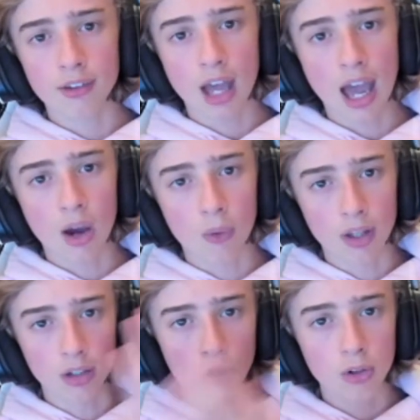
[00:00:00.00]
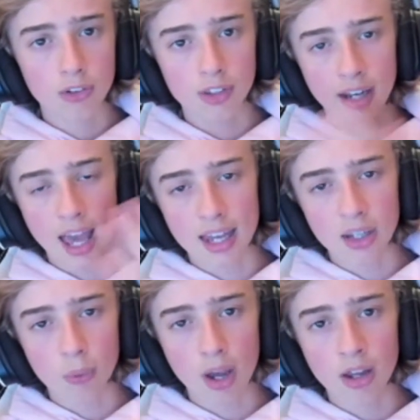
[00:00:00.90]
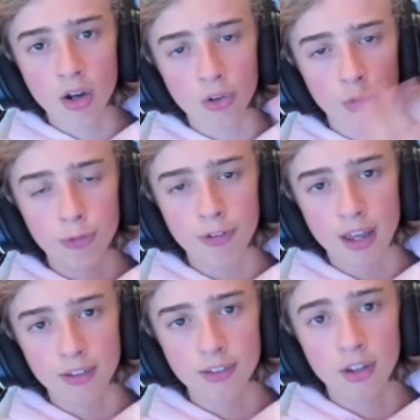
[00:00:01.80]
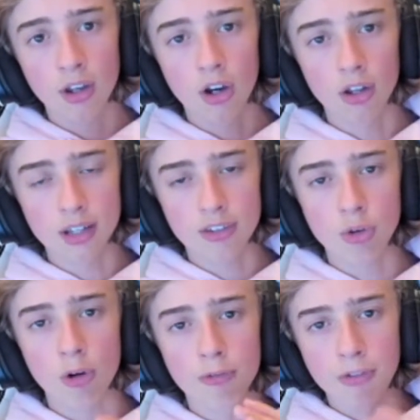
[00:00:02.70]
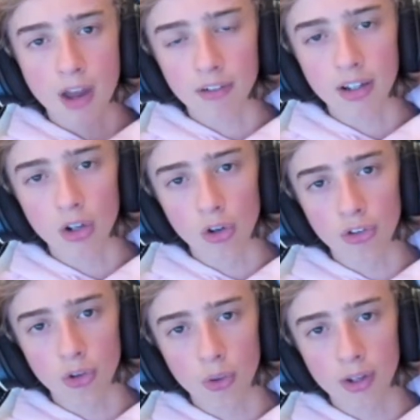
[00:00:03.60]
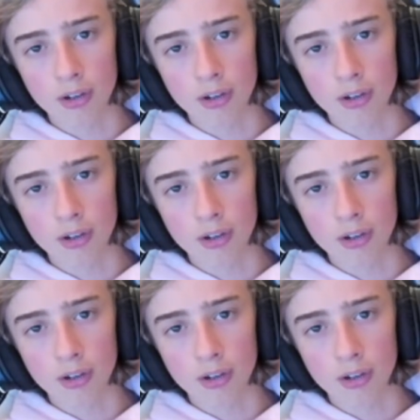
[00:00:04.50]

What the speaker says: how it looks in any way on your face, unless you are very close to it.